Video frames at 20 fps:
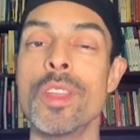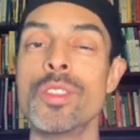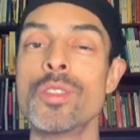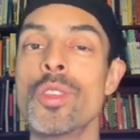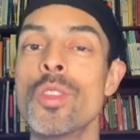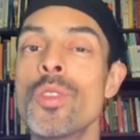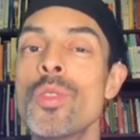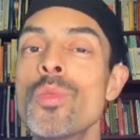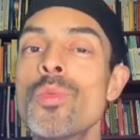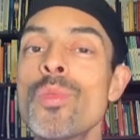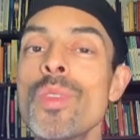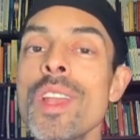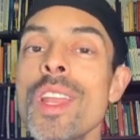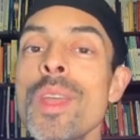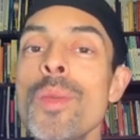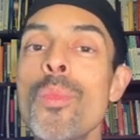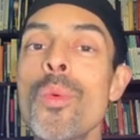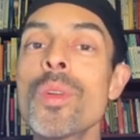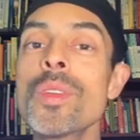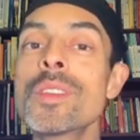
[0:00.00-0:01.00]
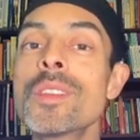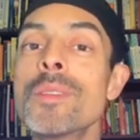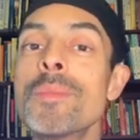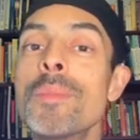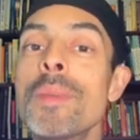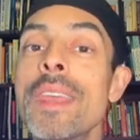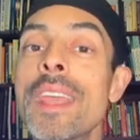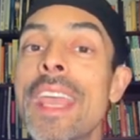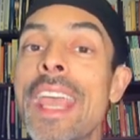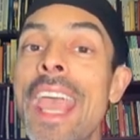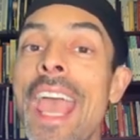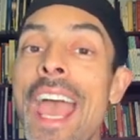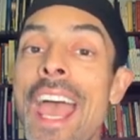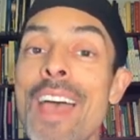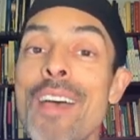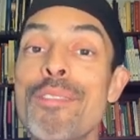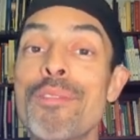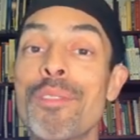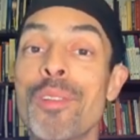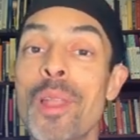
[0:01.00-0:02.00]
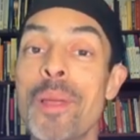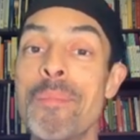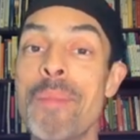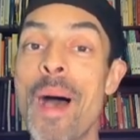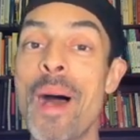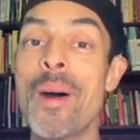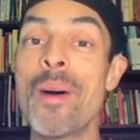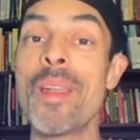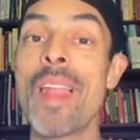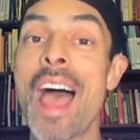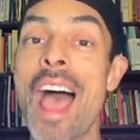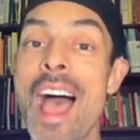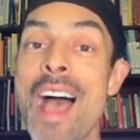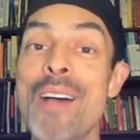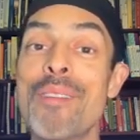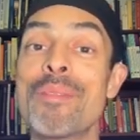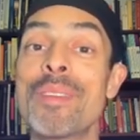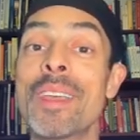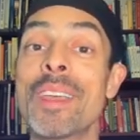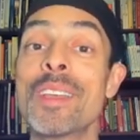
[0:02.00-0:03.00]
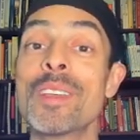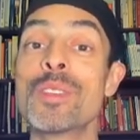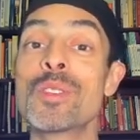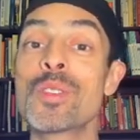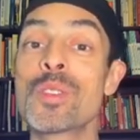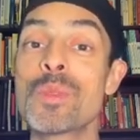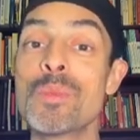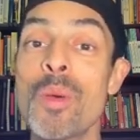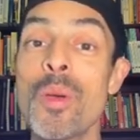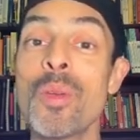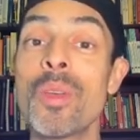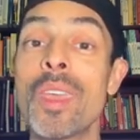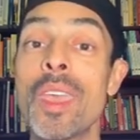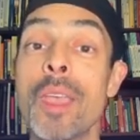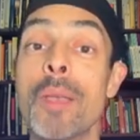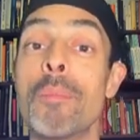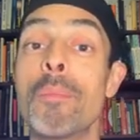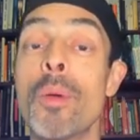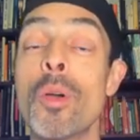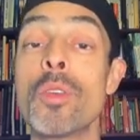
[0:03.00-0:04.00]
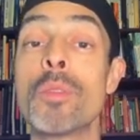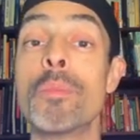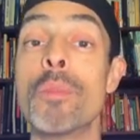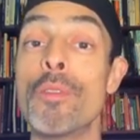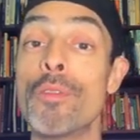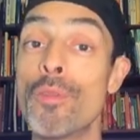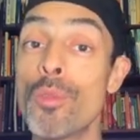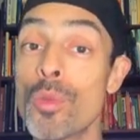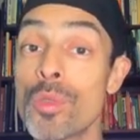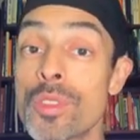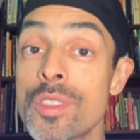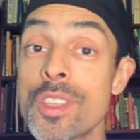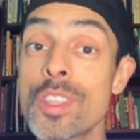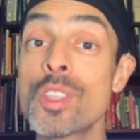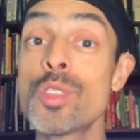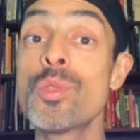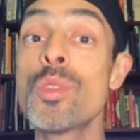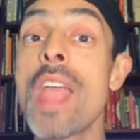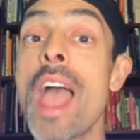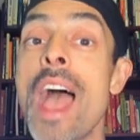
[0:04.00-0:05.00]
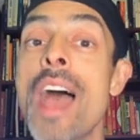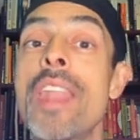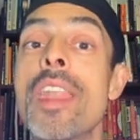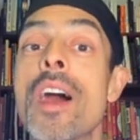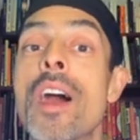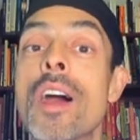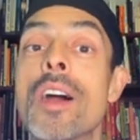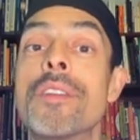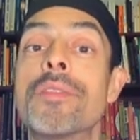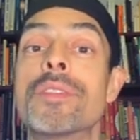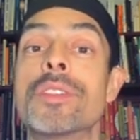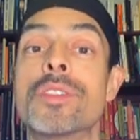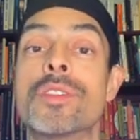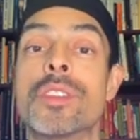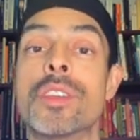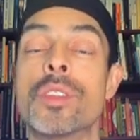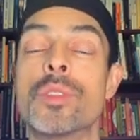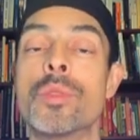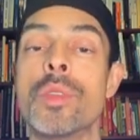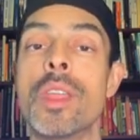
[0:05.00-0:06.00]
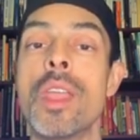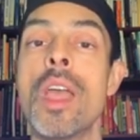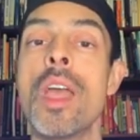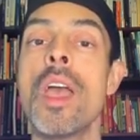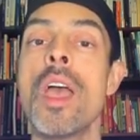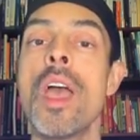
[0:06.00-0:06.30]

So you really want to be careful about having smoking both before surgery and after surgery.